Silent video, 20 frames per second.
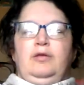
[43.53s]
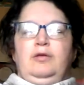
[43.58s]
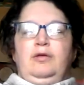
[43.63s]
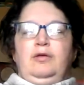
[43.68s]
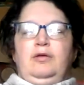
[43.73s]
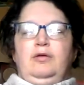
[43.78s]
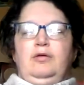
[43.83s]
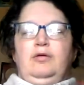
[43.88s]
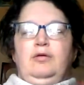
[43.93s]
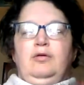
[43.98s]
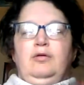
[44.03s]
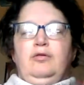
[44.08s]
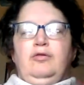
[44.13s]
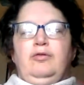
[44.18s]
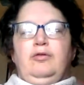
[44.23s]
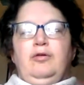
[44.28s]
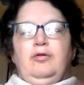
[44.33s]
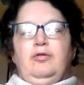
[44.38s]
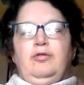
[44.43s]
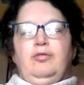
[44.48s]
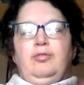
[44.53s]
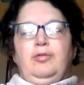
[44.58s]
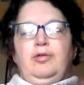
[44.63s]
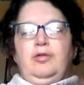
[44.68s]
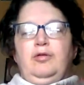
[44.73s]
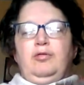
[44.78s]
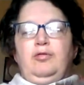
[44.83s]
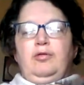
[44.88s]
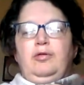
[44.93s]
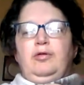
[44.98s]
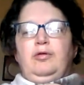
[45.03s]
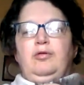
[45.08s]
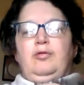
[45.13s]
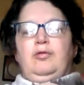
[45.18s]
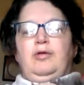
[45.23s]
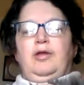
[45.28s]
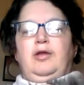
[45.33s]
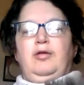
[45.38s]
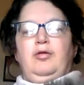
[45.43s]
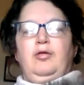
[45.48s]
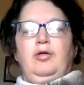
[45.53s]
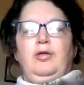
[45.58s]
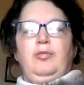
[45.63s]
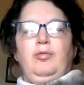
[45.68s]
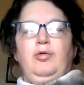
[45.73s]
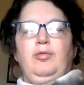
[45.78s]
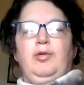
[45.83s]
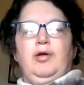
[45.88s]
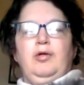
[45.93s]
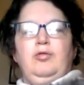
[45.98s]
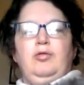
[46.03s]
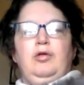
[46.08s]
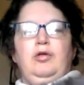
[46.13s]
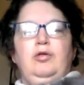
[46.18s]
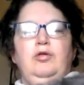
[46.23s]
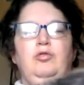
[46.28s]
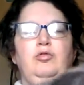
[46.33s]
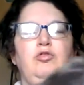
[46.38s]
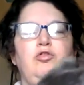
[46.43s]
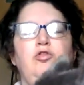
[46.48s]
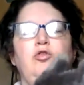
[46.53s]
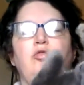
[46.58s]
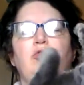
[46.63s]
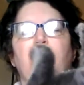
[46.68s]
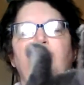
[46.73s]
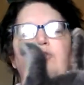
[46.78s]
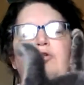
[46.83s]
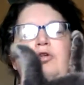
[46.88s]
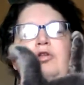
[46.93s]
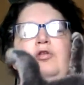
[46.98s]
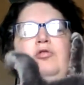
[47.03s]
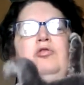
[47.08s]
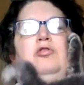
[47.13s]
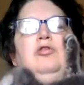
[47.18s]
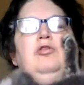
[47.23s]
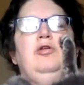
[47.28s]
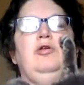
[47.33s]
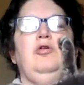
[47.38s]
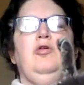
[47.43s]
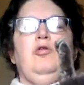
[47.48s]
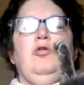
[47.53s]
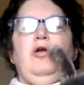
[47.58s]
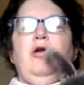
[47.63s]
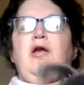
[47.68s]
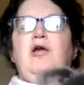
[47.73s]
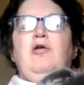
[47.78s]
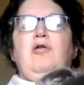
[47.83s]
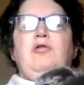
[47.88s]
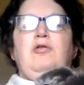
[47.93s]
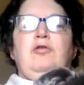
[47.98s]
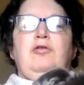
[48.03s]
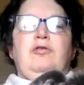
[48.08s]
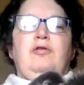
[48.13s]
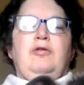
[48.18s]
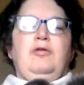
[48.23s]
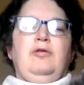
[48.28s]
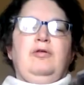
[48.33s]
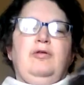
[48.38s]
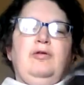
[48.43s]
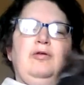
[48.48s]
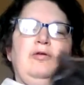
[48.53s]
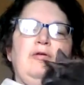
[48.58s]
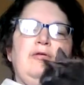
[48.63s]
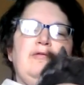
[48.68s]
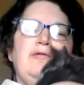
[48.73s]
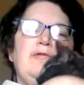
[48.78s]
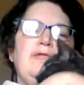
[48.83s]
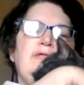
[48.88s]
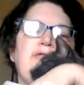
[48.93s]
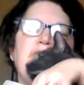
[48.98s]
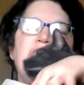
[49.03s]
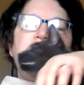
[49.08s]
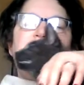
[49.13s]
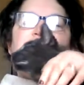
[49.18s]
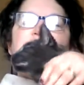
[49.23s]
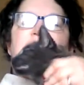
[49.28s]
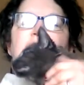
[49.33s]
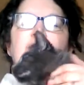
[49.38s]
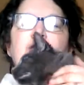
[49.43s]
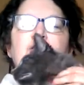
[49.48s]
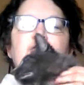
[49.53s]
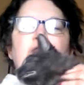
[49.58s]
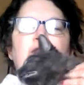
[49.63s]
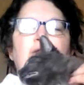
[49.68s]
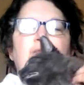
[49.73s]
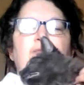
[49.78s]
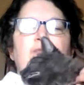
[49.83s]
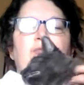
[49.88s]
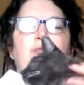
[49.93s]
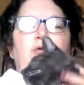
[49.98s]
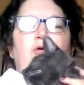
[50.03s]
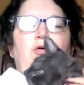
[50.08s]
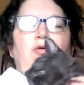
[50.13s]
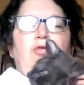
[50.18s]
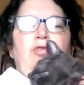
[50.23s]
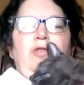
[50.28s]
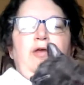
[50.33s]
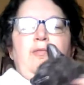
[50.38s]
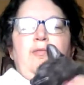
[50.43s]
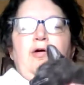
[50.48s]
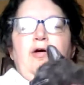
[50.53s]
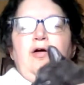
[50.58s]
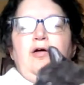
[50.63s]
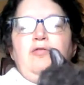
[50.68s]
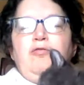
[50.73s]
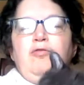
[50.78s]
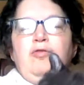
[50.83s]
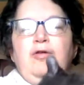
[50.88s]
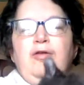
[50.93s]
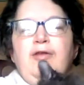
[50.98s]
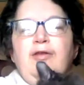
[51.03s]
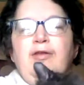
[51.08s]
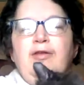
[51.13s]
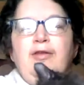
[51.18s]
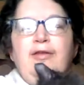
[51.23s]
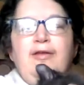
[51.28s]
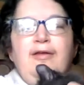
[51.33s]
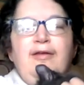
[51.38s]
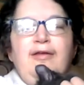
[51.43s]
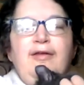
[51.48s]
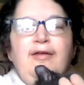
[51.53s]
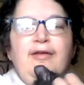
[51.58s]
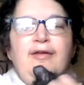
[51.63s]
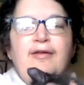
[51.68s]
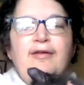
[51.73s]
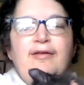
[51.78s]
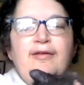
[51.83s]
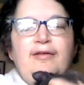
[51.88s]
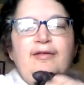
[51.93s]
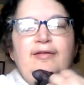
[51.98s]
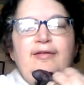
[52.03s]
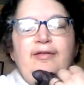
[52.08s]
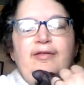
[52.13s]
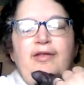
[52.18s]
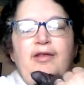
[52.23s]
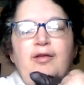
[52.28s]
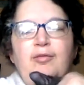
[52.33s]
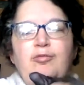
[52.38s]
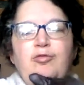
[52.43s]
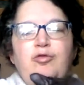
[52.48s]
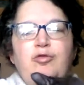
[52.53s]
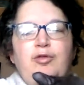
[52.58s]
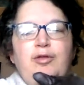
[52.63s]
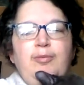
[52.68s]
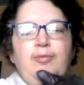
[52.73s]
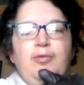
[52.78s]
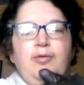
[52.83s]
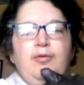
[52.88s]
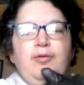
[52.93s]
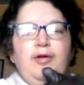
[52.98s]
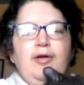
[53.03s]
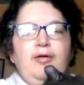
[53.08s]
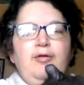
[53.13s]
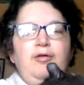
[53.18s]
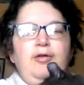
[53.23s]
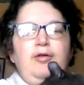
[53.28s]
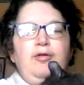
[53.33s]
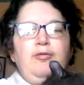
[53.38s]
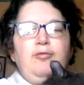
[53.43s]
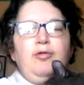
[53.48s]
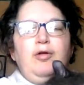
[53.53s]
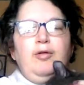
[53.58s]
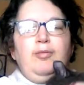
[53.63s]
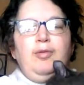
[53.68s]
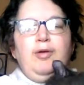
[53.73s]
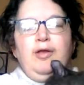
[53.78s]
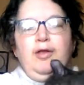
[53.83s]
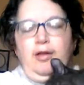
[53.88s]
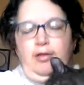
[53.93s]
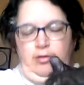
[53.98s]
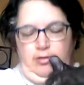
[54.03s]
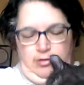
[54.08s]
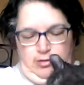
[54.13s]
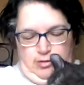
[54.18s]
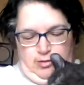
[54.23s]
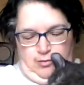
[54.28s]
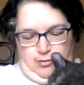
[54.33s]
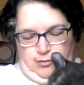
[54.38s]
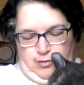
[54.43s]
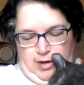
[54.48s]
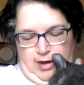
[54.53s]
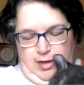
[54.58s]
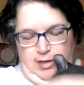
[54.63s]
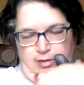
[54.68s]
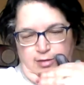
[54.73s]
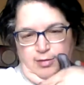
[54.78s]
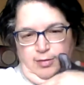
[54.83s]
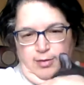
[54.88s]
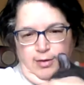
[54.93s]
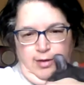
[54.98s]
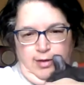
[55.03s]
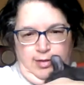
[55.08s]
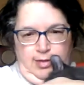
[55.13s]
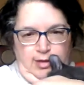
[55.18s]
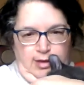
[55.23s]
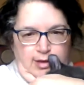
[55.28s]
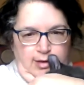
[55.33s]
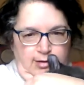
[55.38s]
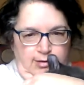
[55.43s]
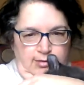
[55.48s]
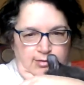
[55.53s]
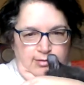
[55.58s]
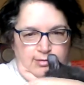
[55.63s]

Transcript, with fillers: It all starts when they're little. Carry them around in your shirt, close to your heart. Love on them. Hold them often. Let them flip around and rub against your face like that.